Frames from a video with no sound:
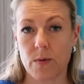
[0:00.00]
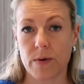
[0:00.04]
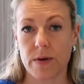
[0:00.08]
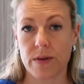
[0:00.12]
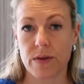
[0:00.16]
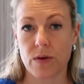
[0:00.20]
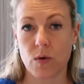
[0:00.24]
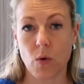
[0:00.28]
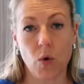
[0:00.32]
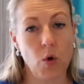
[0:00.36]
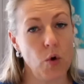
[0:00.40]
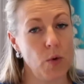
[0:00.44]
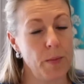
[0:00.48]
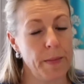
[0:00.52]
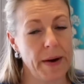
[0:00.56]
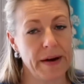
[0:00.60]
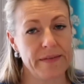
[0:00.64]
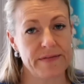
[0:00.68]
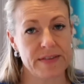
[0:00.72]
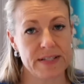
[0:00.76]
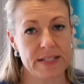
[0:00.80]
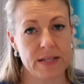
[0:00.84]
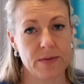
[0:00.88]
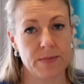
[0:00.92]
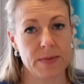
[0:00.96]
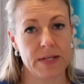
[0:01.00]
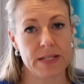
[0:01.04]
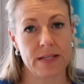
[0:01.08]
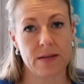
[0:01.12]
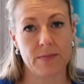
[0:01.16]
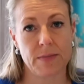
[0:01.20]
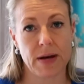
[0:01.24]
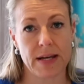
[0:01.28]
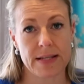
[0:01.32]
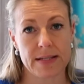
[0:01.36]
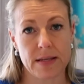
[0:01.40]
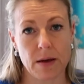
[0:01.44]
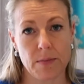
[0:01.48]
with all my vitamins and
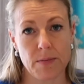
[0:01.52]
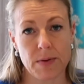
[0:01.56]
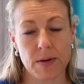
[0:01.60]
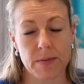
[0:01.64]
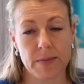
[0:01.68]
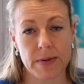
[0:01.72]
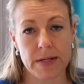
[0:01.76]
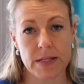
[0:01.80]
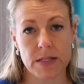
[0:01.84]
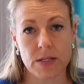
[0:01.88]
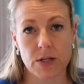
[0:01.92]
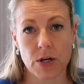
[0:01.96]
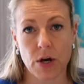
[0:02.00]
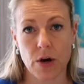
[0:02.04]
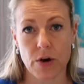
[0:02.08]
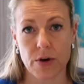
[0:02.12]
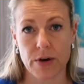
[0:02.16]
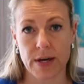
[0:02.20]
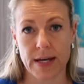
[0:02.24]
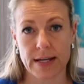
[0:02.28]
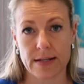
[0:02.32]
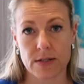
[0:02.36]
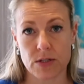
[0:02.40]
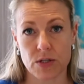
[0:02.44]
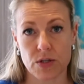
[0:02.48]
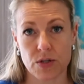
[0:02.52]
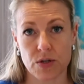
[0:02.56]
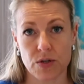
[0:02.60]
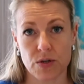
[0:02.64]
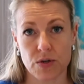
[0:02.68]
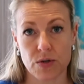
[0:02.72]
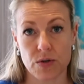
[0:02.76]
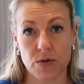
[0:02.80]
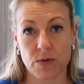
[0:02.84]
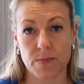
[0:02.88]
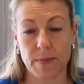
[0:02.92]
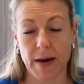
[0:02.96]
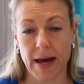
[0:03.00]
my supplements go
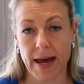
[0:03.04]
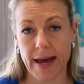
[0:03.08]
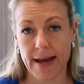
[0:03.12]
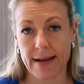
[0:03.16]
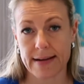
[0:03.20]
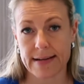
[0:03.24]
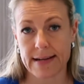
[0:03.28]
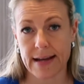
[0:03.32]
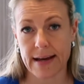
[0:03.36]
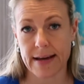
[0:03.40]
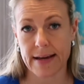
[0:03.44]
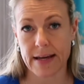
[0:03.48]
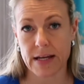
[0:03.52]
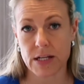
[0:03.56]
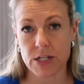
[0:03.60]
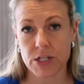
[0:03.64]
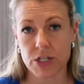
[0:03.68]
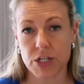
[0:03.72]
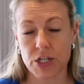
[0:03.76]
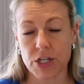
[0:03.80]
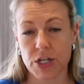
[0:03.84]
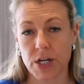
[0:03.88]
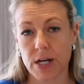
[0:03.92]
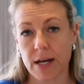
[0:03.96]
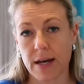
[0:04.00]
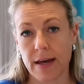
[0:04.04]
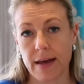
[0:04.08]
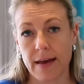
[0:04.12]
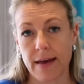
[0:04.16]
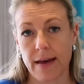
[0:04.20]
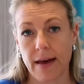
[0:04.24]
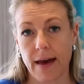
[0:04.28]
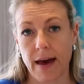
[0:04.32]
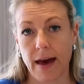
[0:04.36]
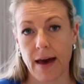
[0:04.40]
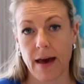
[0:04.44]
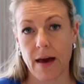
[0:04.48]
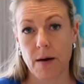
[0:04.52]
into my hand luggage.
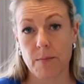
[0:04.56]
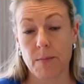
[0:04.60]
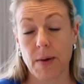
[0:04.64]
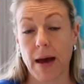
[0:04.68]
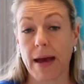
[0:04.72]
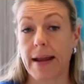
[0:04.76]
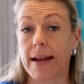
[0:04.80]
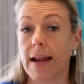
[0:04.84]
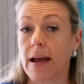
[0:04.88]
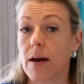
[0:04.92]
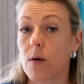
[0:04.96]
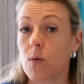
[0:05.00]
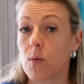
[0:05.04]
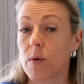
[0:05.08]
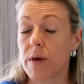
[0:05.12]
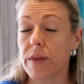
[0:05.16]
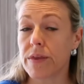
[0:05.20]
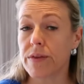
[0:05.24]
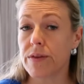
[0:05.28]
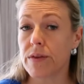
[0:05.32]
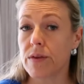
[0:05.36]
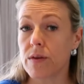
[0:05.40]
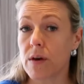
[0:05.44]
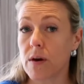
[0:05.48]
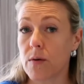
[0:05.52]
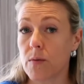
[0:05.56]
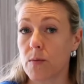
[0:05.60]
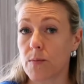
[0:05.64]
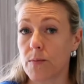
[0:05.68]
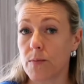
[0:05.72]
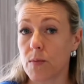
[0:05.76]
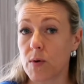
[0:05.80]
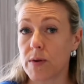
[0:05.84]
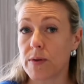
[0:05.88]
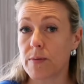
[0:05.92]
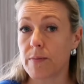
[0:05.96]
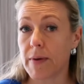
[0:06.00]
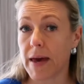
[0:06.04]
And
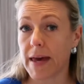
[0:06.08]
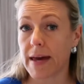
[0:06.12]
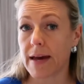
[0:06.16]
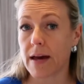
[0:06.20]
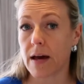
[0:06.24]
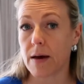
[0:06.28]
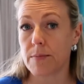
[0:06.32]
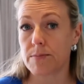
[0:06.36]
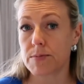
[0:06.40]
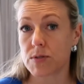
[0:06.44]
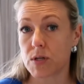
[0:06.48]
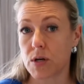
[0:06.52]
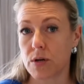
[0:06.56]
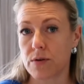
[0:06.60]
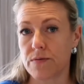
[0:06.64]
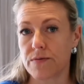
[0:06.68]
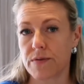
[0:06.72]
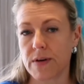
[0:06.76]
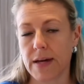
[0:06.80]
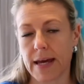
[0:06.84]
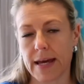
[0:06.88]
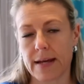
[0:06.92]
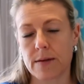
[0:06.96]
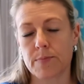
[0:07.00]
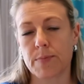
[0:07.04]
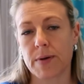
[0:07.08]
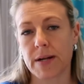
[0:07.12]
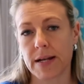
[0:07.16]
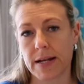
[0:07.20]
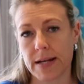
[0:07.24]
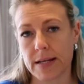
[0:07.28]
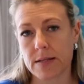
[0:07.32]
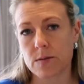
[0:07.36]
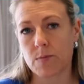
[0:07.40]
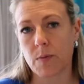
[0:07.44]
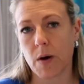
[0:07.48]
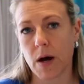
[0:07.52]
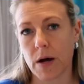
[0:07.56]
with makeup, don't forget, but it
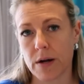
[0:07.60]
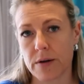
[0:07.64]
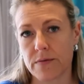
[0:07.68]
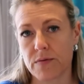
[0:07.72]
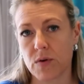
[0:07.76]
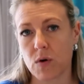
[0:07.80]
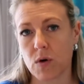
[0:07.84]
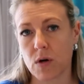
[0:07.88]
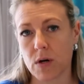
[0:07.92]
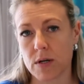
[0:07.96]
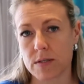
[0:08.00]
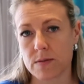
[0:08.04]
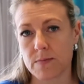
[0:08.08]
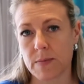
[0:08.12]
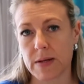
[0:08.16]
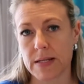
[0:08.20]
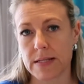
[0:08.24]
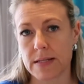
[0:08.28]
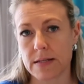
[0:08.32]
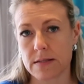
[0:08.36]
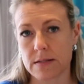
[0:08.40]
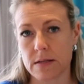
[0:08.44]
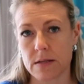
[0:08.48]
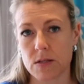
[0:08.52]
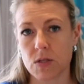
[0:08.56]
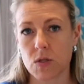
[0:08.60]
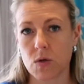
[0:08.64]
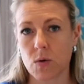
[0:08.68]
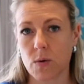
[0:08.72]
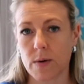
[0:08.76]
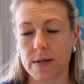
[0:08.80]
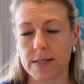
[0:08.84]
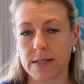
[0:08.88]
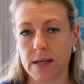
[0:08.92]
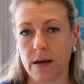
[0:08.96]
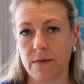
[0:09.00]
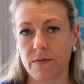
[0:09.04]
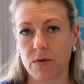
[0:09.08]
is part of your cosmetics, is to
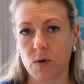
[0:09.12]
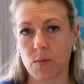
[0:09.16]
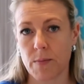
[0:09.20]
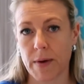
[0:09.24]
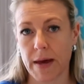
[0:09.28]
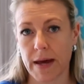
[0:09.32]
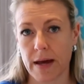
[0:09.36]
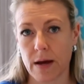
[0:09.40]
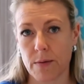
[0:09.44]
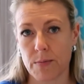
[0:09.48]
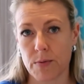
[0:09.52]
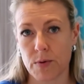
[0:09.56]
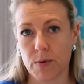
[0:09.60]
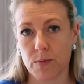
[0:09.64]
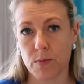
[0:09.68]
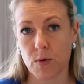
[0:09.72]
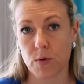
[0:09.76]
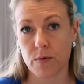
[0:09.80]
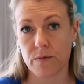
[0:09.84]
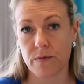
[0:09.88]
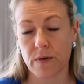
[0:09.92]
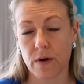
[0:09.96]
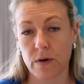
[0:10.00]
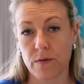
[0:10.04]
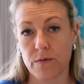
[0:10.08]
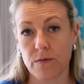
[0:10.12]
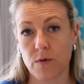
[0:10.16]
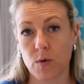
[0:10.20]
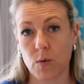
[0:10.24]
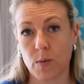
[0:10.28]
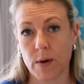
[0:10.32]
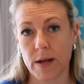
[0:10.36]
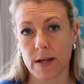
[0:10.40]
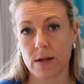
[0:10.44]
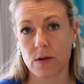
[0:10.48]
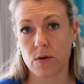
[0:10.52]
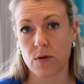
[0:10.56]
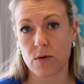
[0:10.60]
always have your makeup remover for
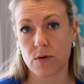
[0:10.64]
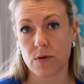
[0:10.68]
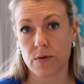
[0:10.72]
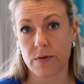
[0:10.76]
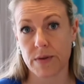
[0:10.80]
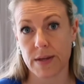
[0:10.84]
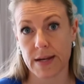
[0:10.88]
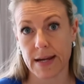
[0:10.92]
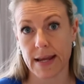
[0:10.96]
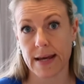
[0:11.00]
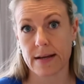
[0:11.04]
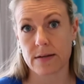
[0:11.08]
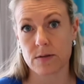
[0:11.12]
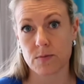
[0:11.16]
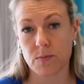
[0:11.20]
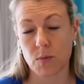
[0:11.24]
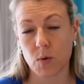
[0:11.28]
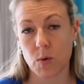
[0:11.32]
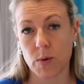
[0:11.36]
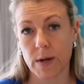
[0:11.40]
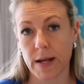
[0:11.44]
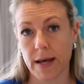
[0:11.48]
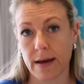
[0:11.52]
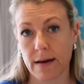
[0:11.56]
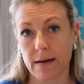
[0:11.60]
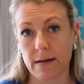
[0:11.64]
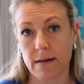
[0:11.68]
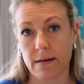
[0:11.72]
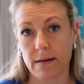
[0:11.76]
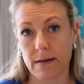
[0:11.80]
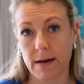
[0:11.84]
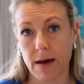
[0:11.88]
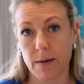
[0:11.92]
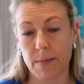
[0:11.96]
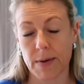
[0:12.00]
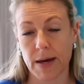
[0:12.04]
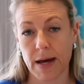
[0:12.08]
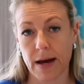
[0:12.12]
when you're the next morning
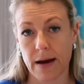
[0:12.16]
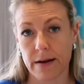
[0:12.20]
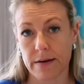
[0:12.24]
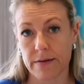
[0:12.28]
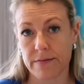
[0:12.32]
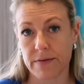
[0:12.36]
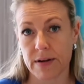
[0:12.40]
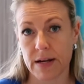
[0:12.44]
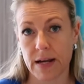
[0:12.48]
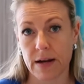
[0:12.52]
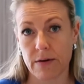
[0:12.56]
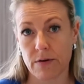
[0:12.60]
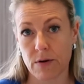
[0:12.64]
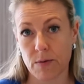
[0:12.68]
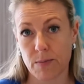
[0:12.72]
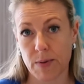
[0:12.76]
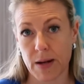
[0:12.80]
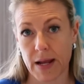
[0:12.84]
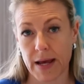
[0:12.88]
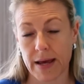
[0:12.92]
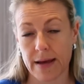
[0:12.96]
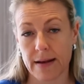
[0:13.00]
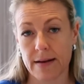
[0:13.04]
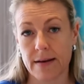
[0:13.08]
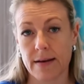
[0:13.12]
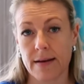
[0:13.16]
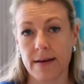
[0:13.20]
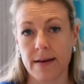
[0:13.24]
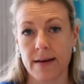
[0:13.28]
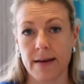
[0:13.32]
coming out of an aeroplane.